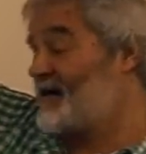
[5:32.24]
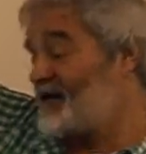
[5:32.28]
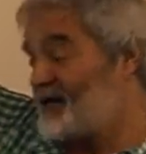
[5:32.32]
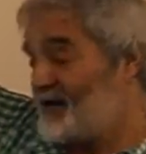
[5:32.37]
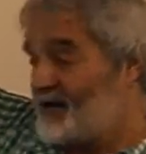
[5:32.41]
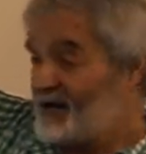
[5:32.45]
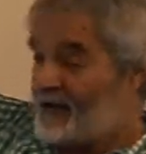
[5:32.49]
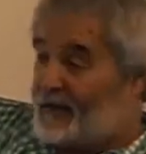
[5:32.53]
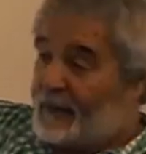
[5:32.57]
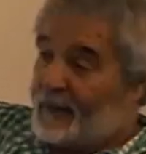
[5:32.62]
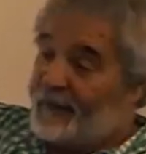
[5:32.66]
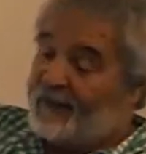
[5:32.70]

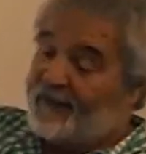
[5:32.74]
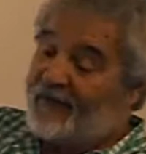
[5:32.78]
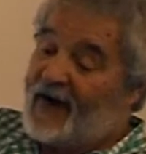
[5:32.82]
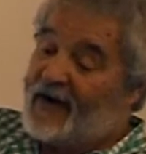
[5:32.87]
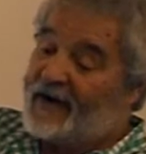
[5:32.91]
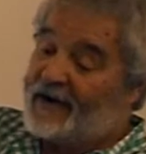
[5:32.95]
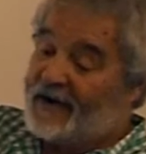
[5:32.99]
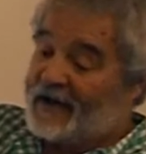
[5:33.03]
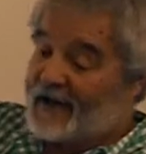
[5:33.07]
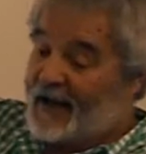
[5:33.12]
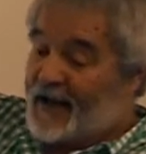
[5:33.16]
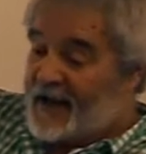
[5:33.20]
Europe,
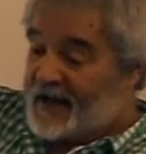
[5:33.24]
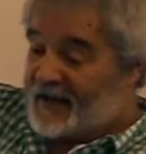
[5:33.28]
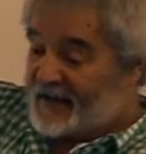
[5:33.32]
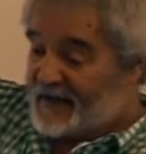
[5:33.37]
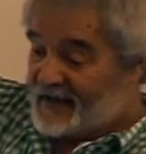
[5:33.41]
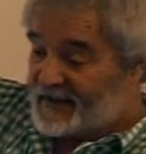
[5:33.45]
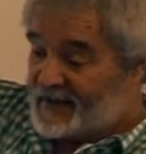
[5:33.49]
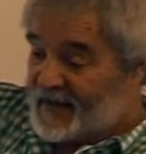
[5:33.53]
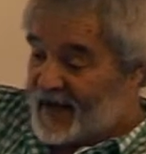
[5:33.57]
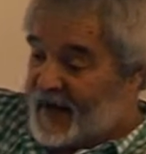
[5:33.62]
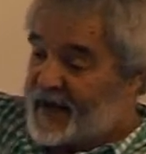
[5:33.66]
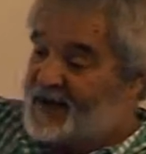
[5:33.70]
finding
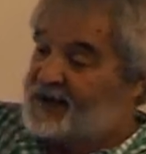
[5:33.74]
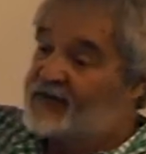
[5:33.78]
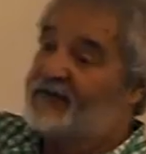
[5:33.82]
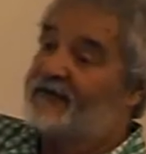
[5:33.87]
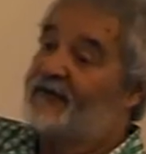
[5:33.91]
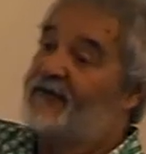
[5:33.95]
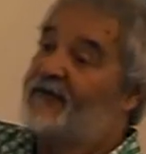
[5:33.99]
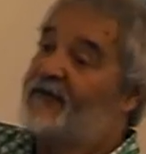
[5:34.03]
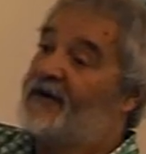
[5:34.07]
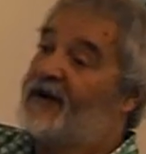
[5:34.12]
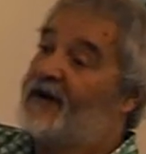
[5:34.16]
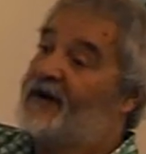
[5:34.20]
these
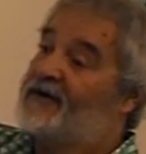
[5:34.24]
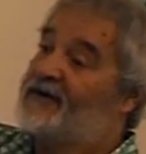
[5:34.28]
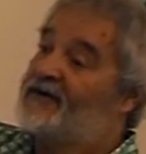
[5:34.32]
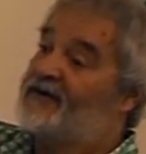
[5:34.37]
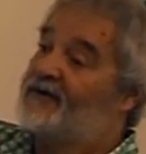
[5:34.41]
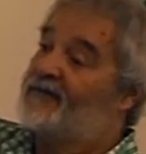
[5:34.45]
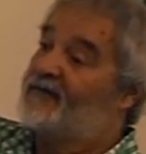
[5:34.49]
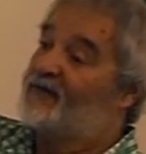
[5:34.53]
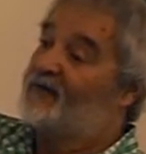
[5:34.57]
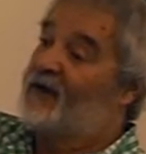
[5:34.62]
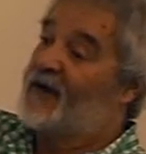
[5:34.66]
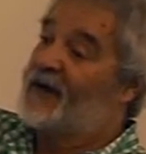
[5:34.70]
ancient varieties
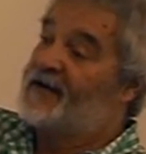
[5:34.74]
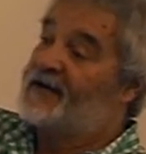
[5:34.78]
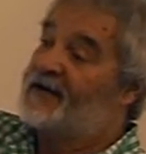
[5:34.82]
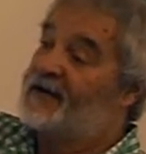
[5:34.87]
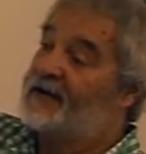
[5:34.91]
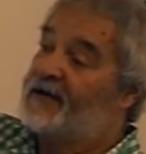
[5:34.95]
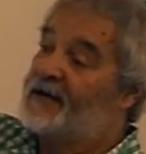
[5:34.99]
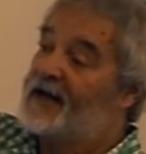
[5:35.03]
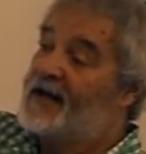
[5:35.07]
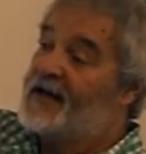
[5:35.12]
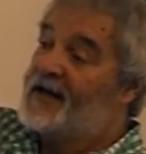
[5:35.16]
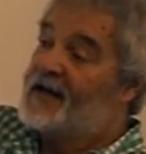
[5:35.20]
of wheat.
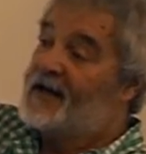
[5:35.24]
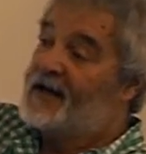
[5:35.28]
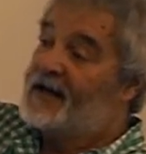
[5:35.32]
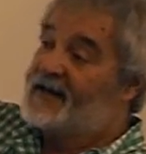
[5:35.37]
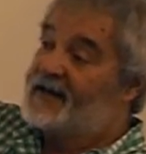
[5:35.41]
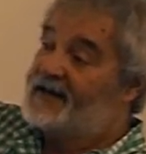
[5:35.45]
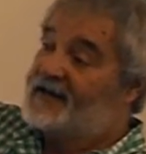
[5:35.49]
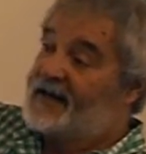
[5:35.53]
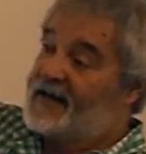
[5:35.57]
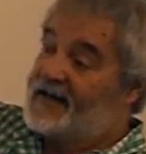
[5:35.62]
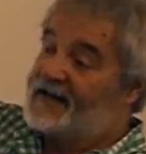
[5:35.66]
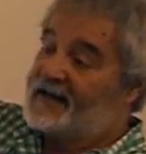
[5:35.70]

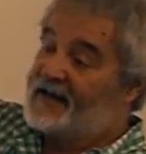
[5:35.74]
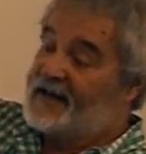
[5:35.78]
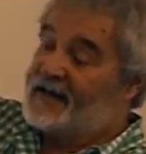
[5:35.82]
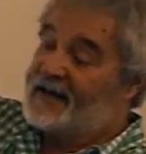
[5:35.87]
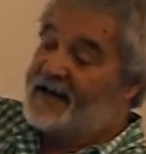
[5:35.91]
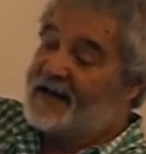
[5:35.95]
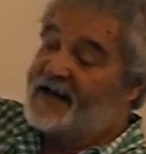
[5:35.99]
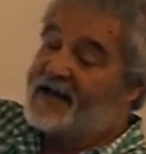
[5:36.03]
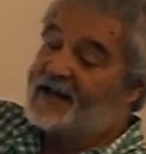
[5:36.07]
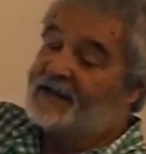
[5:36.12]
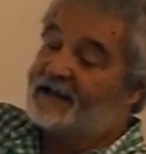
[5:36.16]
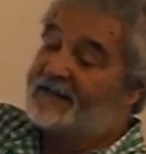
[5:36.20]
It's
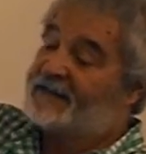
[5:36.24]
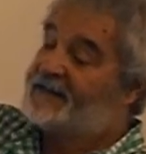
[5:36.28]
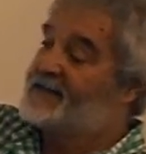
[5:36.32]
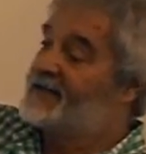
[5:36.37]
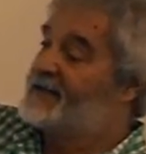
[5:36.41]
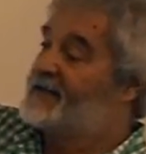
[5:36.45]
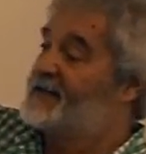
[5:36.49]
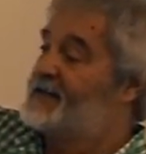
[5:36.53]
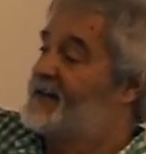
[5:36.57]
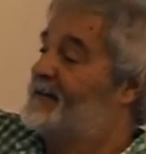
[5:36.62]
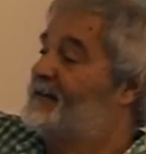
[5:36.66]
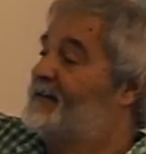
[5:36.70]
illegal to
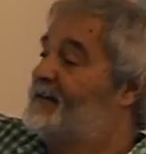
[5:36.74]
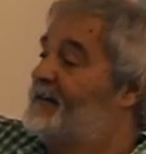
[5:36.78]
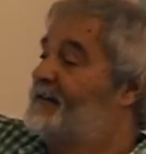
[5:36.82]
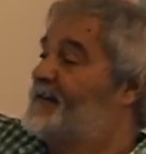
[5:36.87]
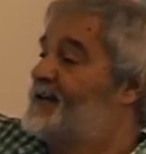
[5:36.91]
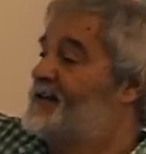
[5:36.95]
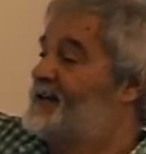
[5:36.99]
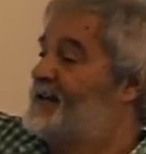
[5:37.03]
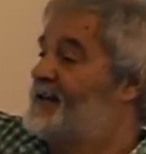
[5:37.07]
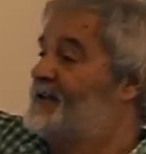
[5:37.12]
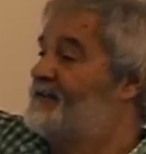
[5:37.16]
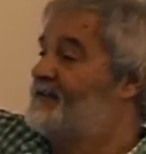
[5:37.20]
sell them.
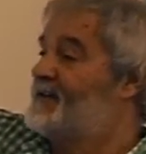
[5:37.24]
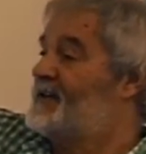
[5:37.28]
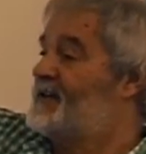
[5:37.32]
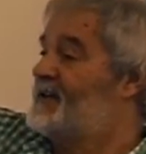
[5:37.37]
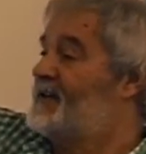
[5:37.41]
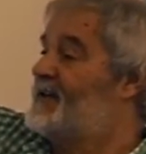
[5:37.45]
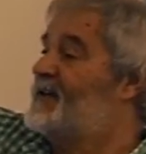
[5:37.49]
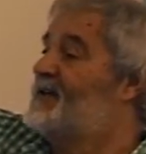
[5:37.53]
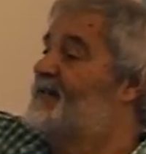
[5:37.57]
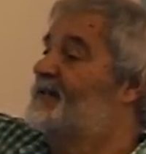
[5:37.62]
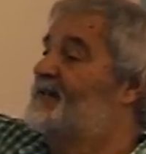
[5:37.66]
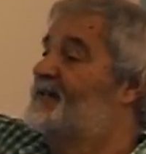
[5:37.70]
It's even
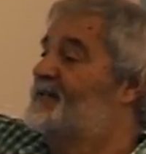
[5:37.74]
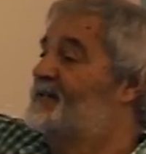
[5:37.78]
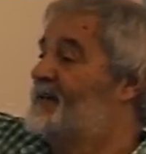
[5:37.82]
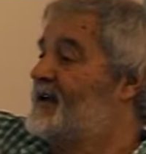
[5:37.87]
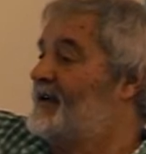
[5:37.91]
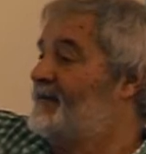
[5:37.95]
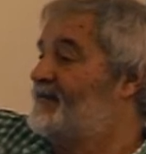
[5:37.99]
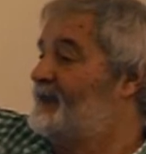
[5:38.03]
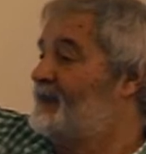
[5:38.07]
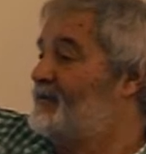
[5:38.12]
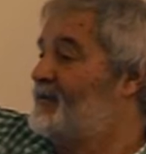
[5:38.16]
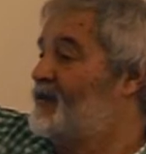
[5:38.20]
illegal to
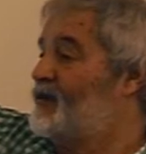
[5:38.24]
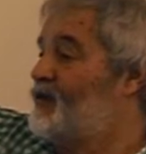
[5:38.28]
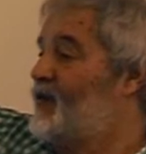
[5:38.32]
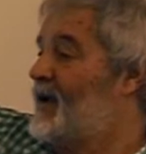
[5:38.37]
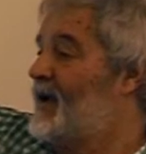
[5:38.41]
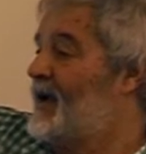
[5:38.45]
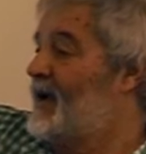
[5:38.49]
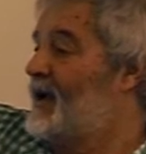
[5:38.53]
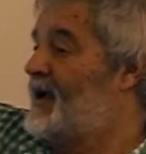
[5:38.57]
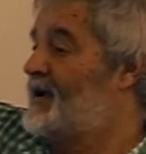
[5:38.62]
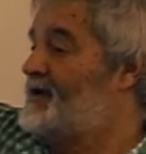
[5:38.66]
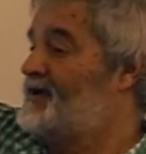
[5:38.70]
give them
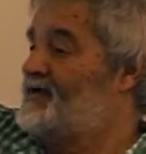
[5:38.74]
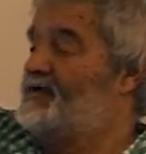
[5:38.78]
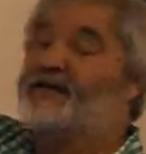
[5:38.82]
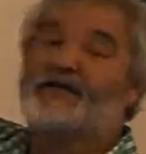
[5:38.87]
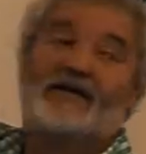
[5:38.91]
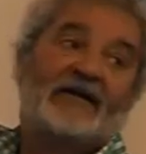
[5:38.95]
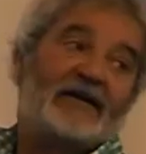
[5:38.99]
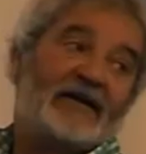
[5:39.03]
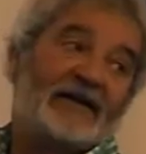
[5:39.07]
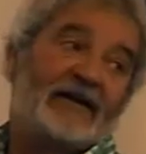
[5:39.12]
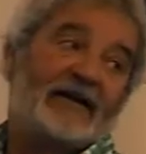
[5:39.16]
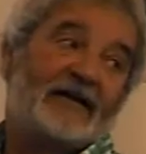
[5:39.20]
away. It's
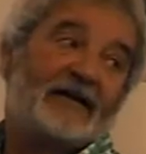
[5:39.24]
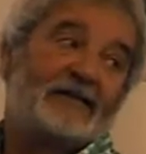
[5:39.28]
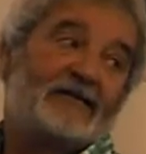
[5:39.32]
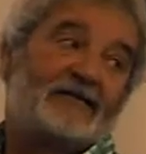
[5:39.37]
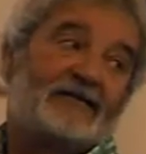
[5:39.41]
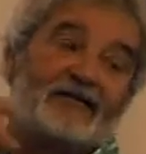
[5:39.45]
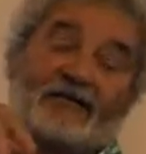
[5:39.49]
not illegal to